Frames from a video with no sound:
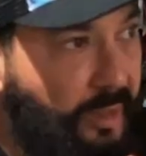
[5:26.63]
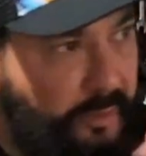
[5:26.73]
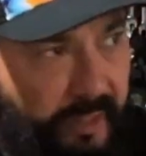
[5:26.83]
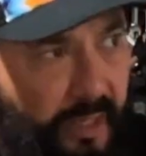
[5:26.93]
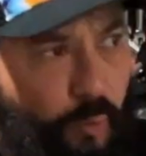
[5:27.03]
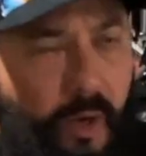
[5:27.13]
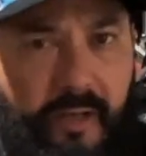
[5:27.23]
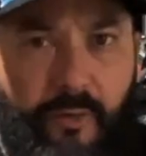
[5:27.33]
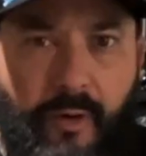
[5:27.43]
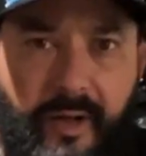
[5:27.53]
you're kind of
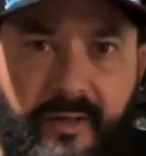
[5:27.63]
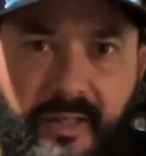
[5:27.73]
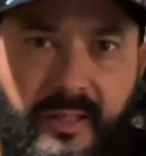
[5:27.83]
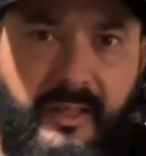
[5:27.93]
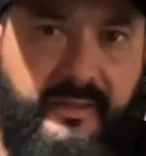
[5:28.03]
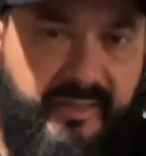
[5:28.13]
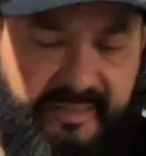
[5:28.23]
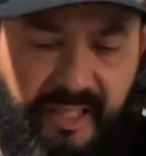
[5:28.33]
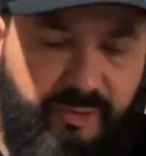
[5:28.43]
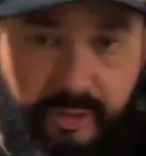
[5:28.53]
walking around. The
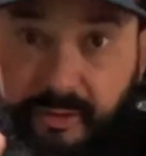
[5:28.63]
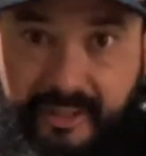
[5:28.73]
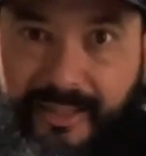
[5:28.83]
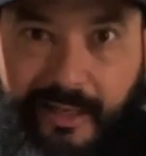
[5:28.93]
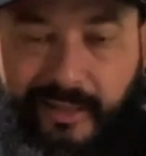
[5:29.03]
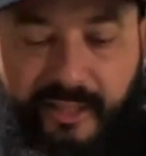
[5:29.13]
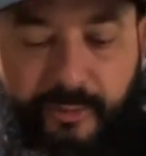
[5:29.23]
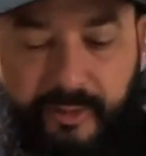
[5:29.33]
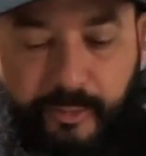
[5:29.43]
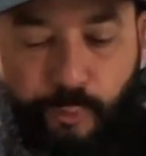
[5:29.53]
stock trigger, you can kind of
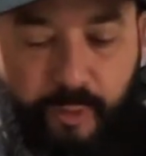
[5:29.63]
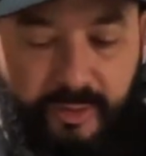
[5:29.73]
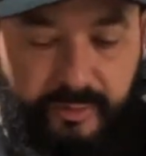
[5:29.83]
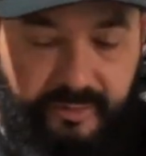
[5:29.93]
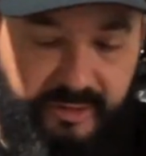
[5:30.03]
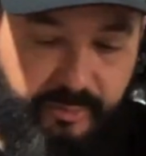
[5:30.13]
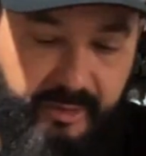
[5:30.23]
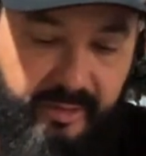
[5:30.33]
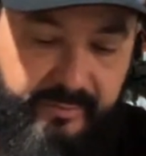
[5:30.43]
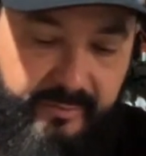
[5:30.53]
hear it, it'll wiggle. This
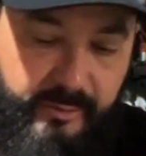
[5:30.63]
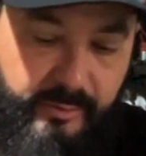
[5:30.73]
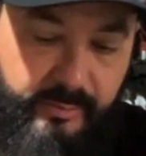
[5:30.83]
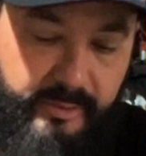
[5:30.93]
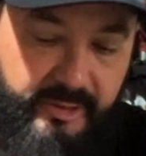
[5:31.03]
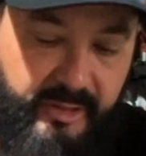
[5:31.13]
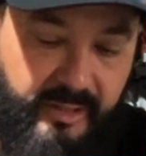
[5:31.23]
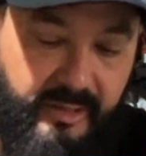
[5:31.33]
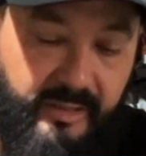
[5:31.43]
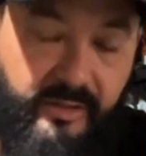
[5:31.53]
one, if you push it
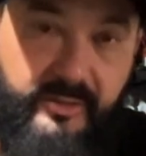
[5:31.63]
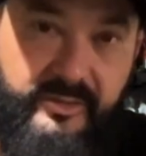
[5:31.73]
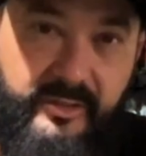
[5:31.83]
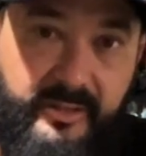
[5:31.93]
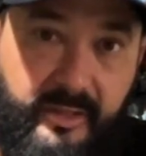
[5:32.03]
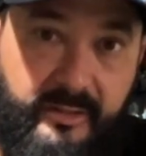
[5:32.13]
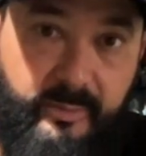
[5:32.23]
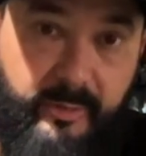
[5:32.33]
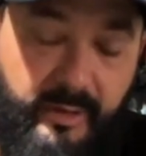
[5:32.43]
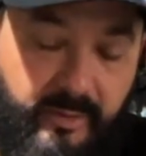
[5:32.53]
and let it go, see how it's got a
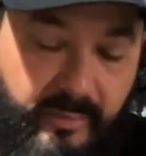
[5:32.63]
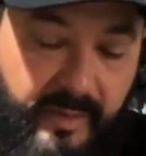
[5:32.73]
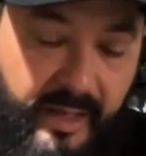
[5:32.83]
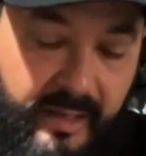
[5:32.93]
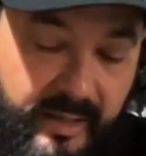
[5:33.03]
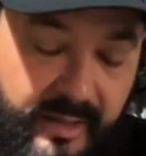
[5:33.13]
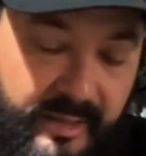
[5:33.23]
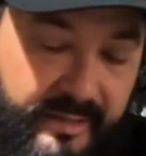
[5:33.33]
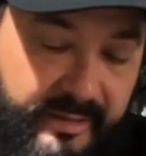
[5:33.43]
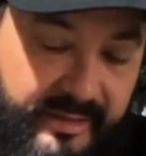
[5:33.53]
spring going back,
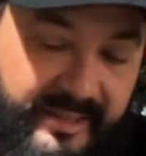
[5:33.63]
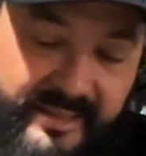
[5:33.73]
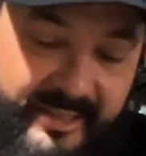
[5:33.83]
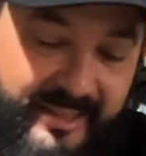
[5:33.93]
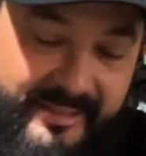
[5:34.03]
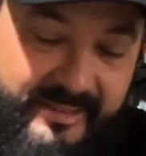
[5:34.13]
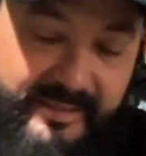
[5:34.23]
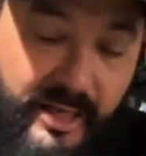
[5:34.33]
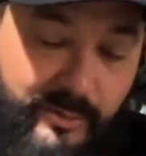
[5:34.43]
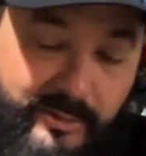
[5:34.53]
the
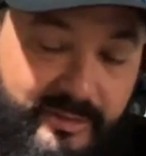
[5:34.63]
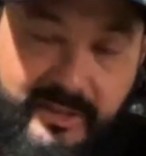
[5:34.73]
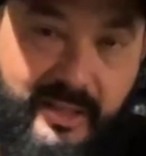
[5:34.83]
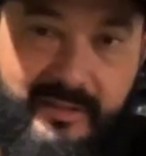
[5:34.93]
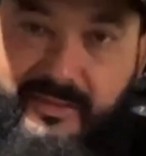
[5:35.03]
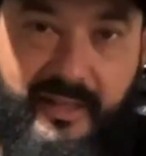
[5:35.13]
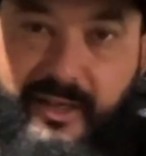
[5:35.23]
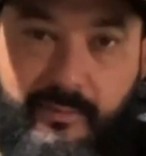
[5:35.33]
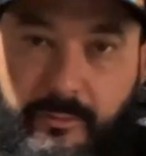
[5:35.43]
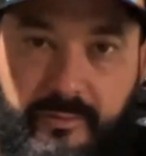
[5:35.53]
stock one will just kind of stay
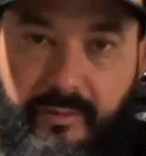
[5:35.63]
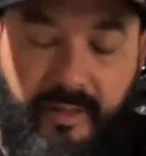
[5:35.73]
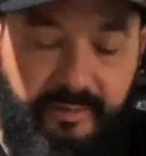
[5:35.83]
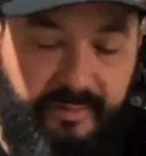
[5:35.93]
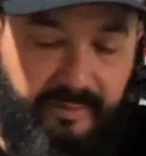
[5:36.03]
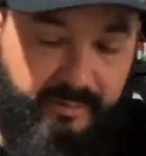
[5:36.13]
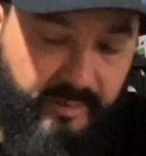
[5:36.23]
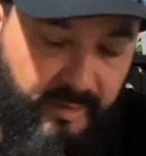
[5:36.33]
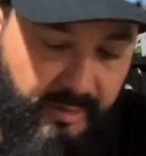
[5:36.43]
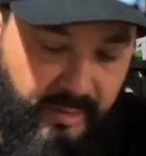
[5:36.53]
and move around. So
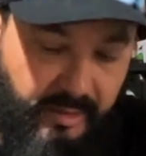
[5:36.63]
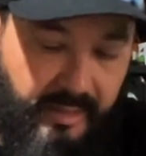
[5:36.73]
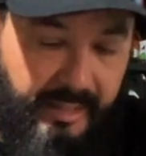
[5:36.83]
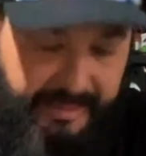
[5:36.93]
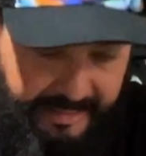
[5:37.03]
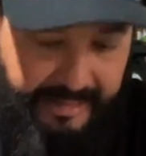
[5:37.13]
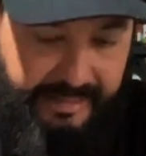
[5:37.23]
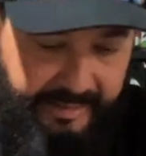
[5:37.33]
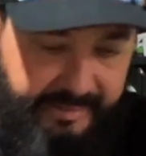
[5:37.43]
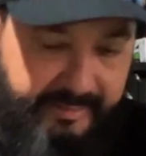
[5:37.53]
I like
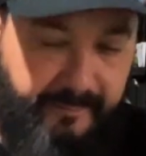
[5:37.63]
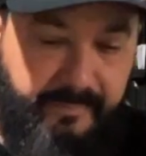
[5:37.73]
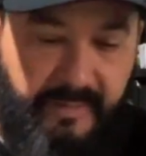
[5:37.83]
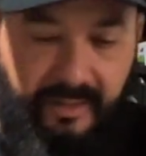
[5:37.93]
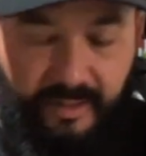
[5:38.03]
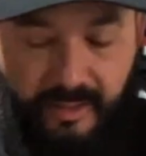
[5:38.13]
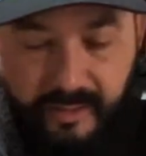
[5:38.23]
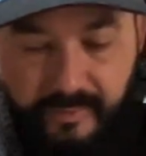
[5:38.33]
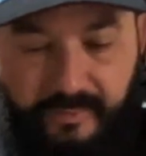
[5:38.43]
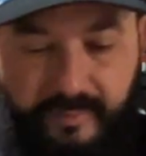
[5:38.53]
this.
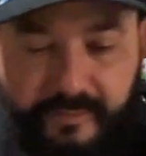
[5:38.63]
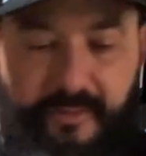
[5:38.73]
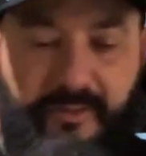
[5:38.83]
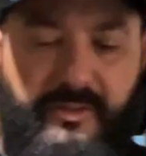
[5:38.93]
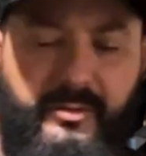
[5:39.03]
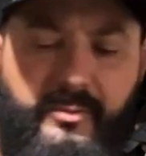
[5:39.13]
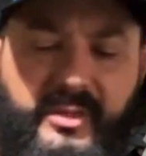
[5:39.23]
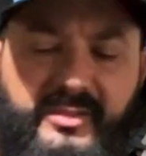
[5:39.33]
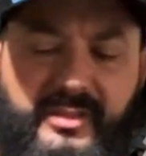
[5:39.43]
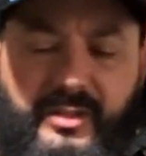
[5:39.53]
For internal
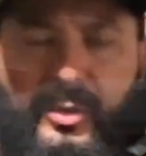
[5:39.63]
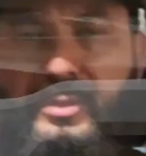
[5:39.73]
wise, the load